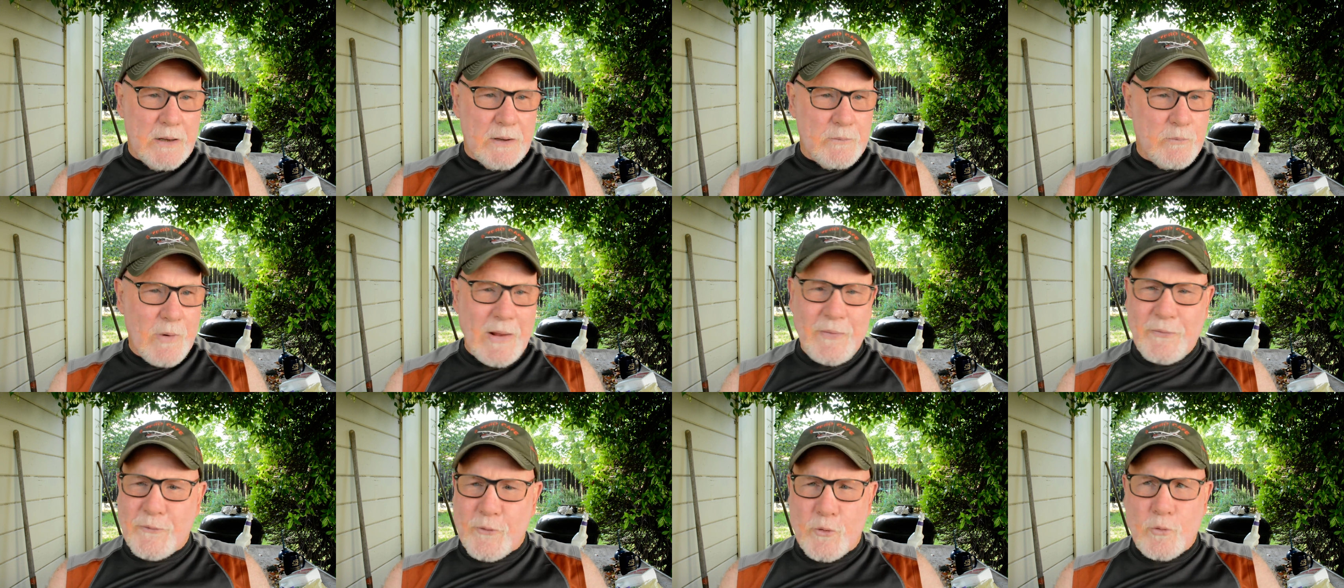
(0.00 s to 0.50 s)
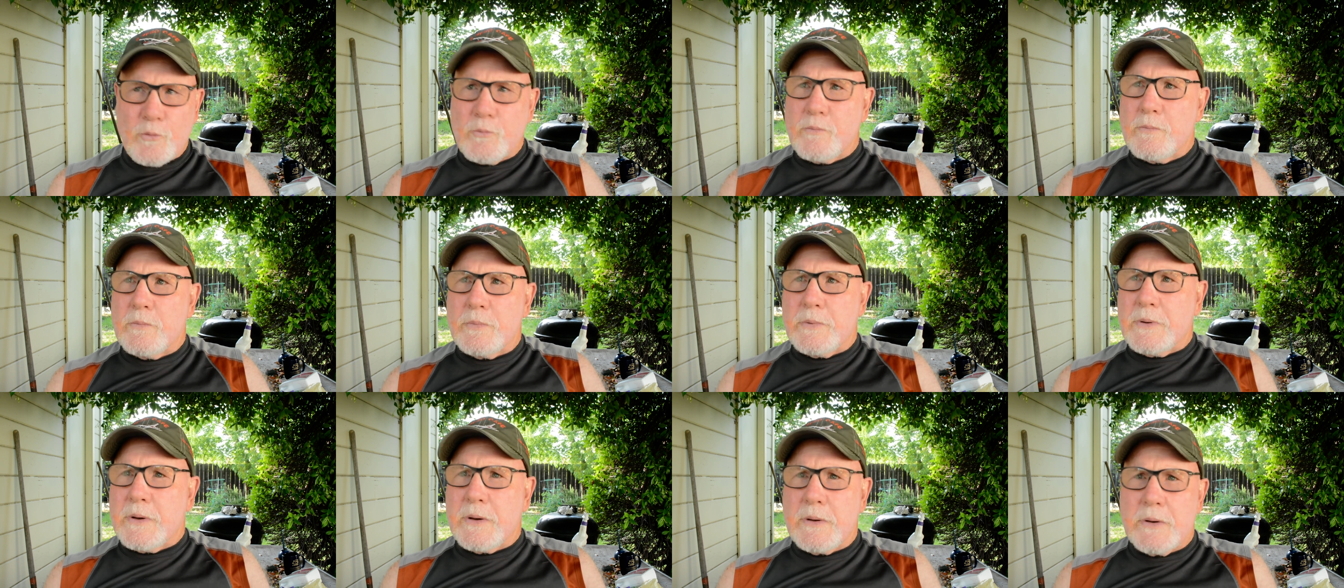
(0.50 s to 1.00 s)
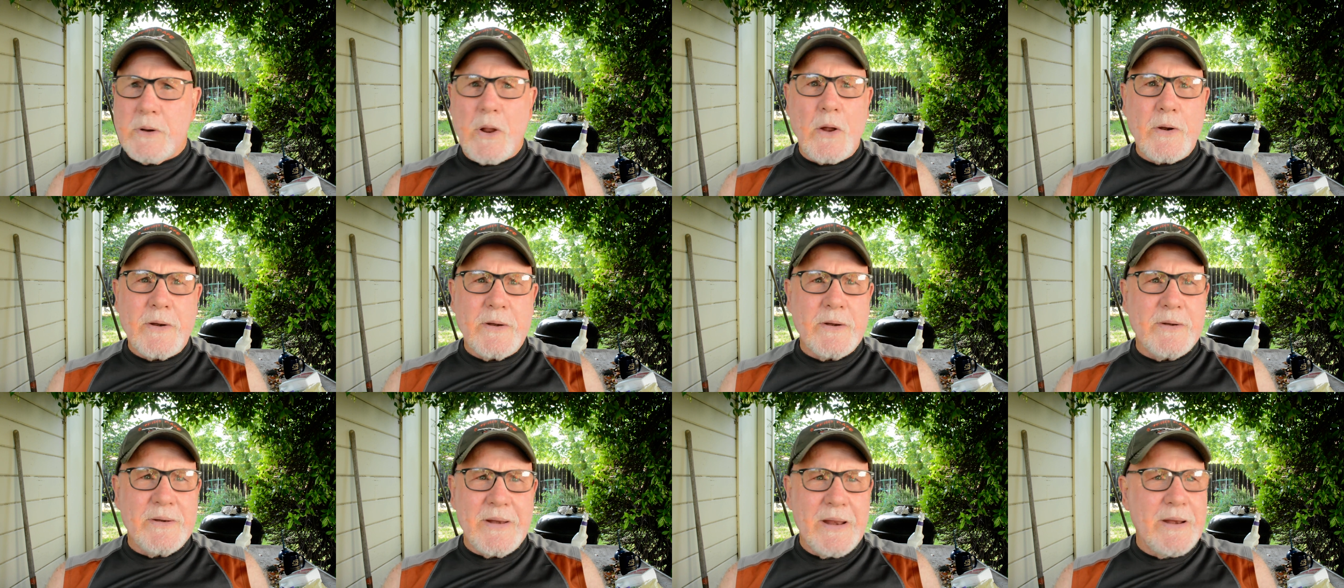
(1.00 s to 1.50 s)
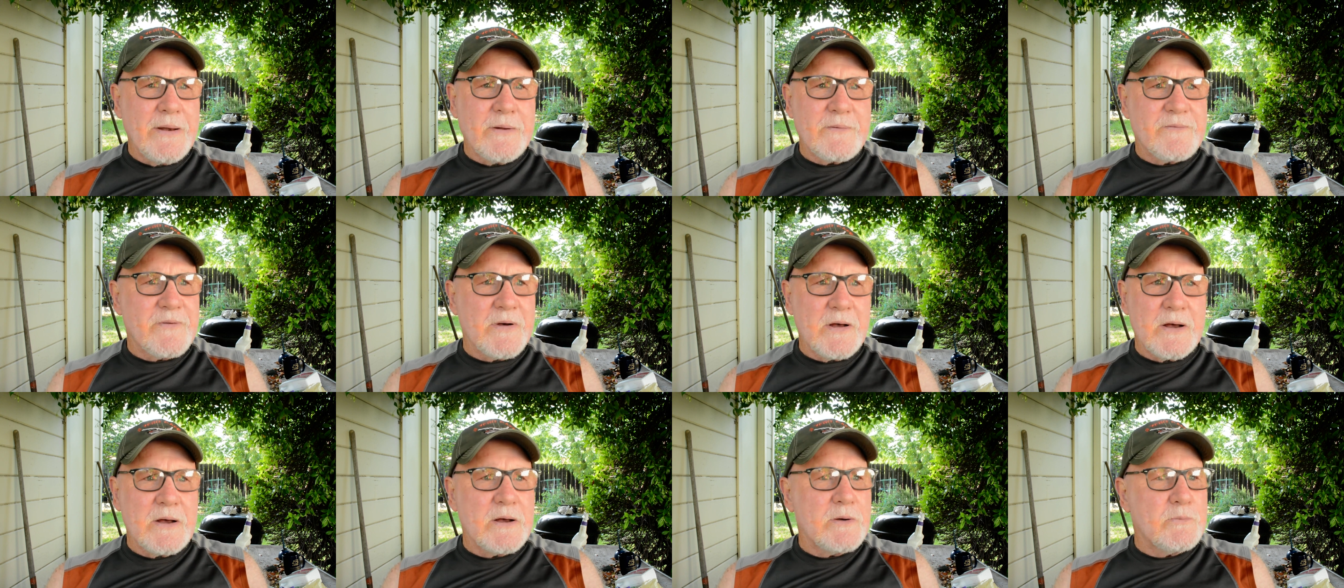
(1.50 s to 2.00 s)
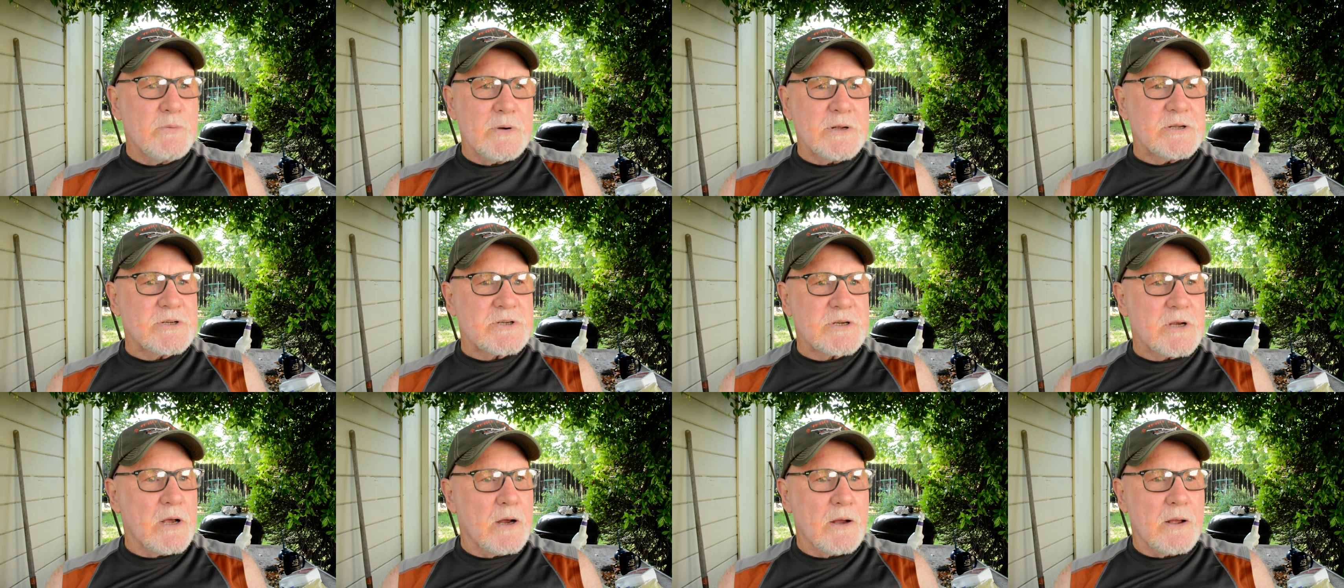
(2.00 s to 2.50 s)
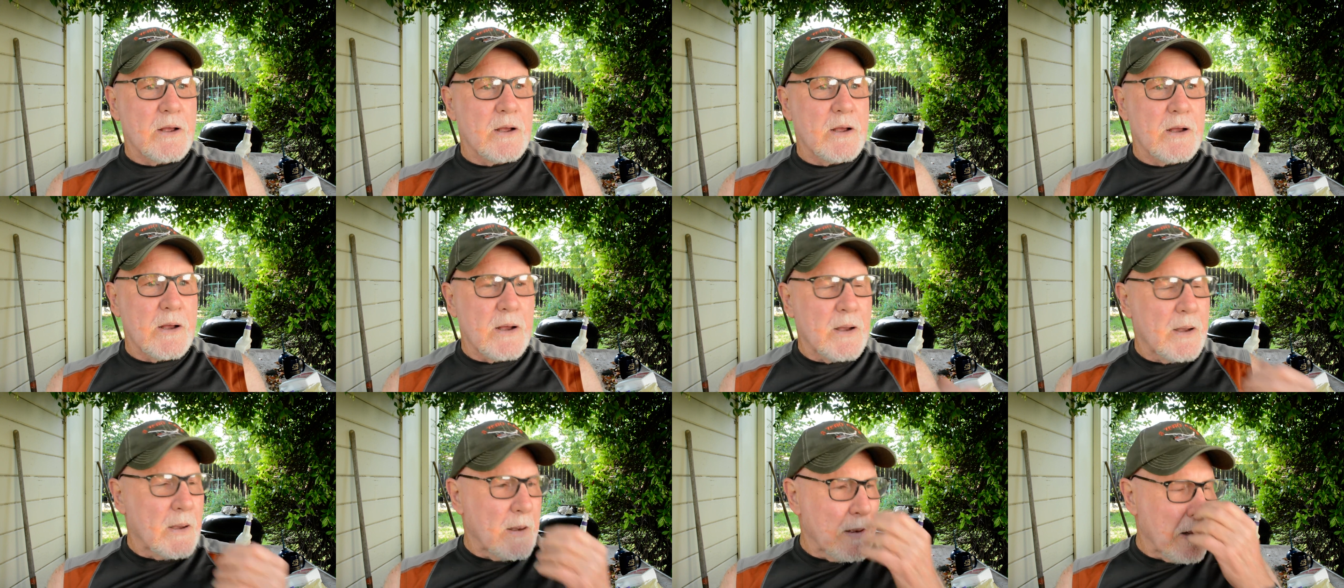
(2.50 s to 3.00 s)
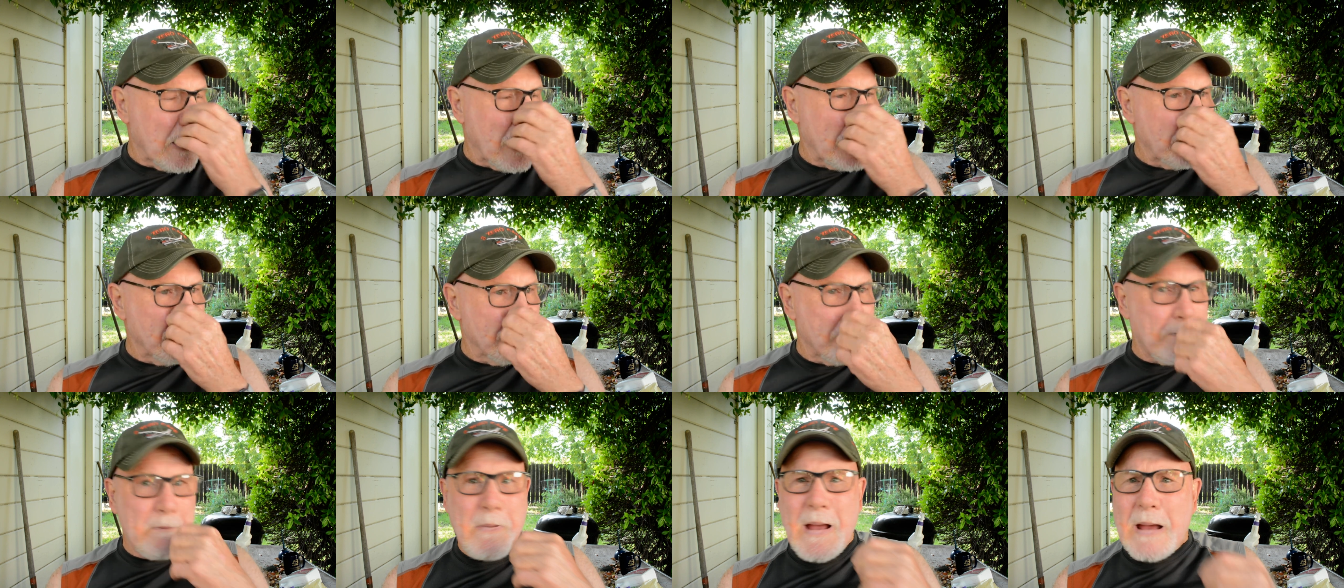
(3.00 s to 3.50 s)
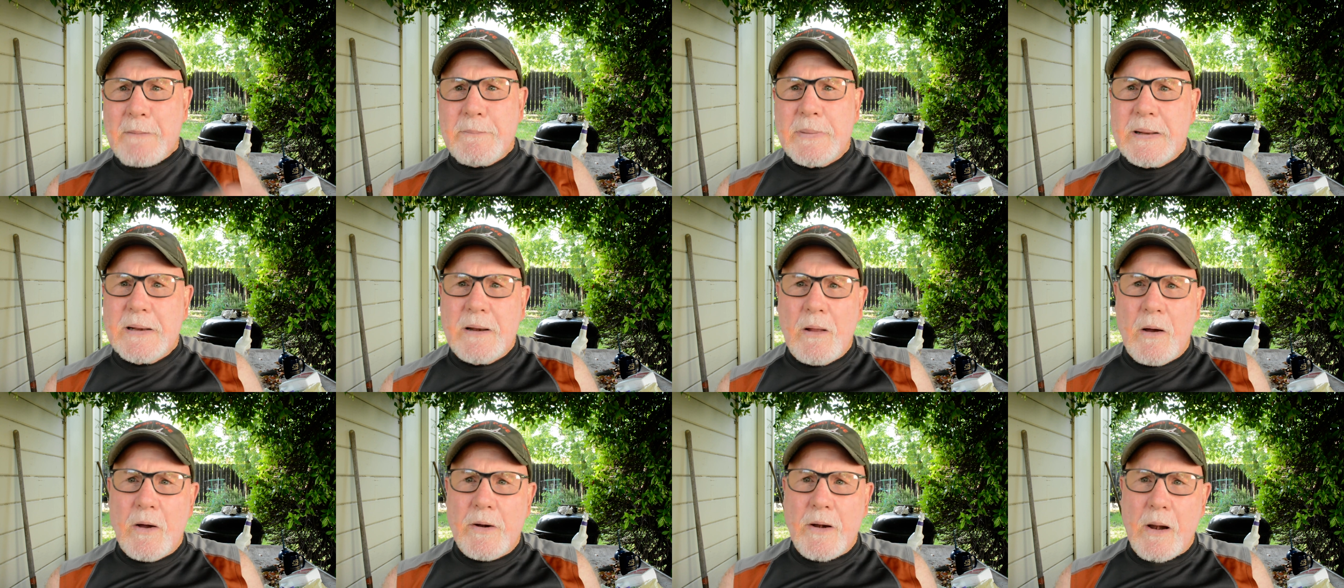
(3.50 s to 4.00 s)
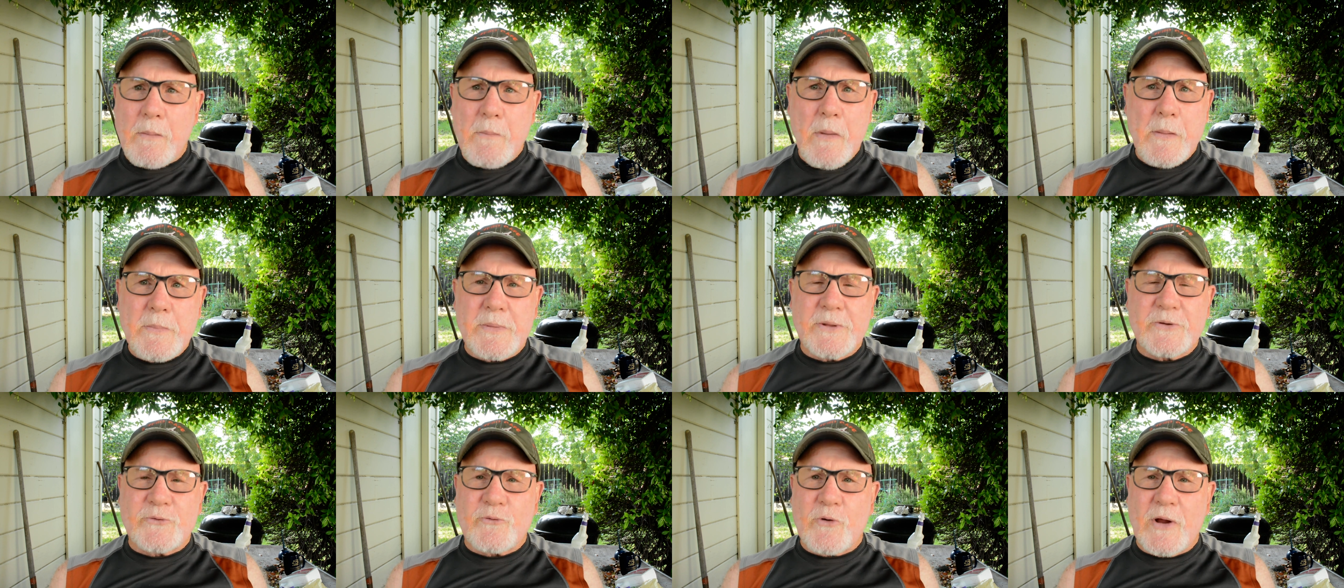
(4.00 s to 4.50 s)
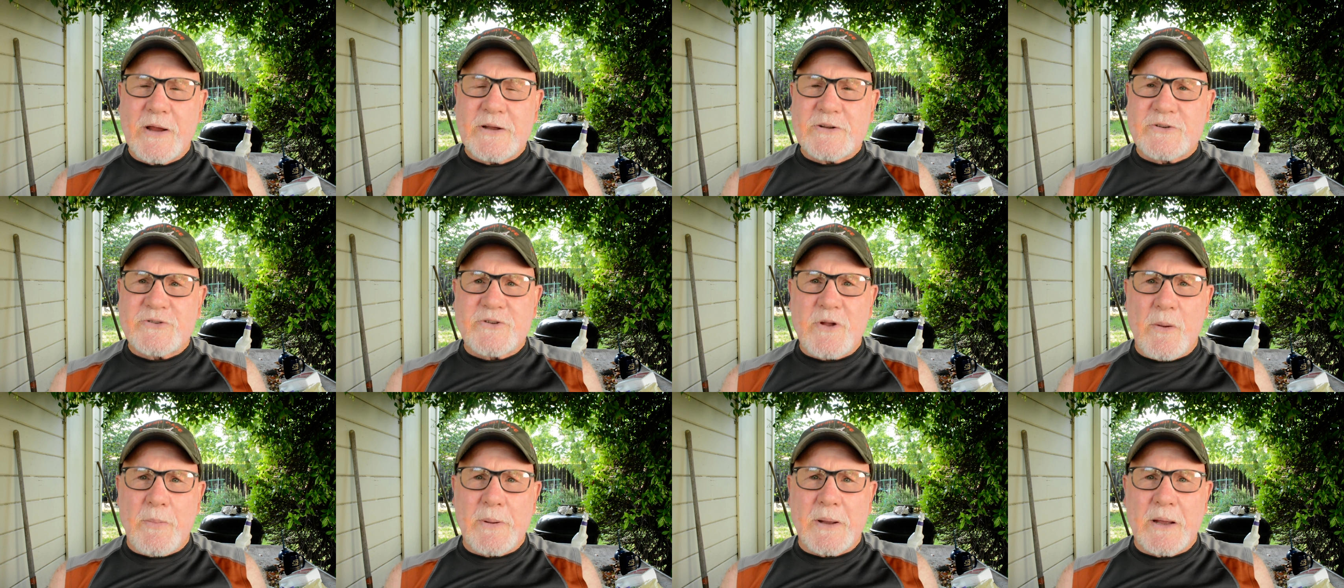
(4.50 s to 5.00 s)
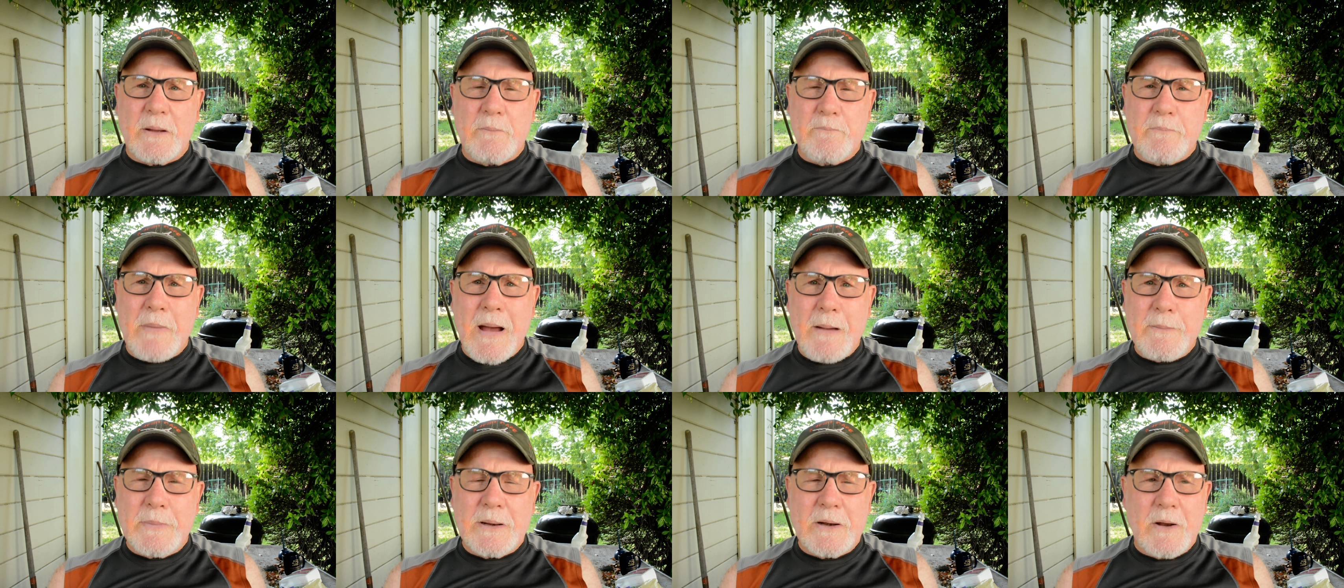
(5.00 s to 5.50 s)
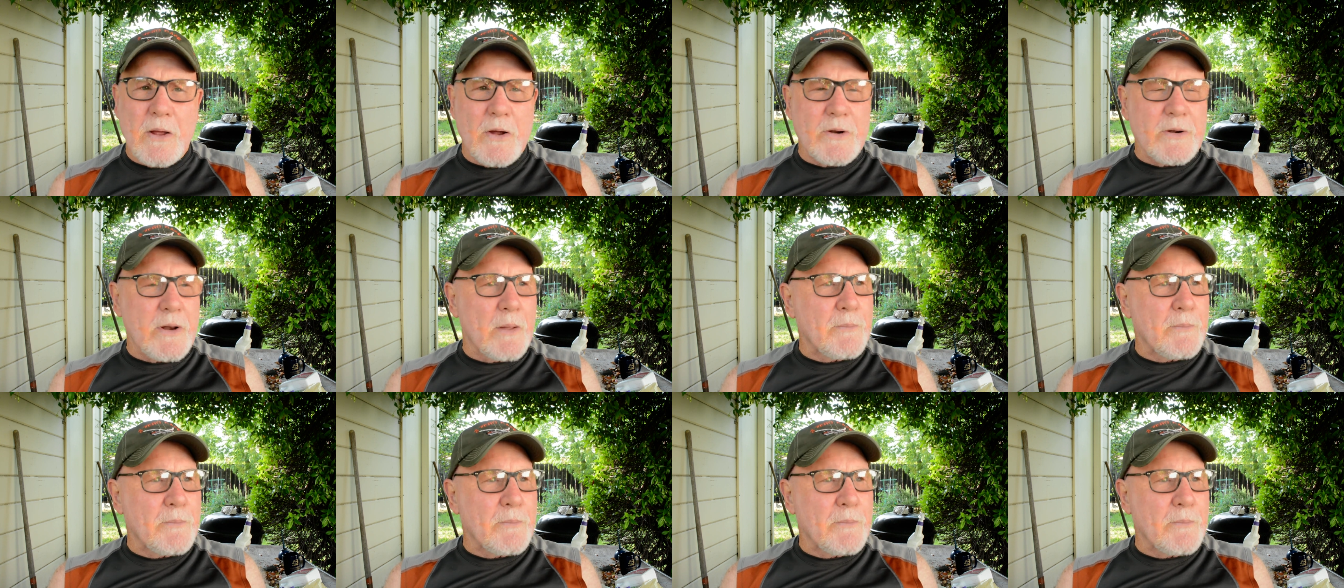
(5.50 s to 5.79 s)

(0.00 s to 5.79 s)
went through Nineveh, which and Babylon. I remember the train stopping in Babylon.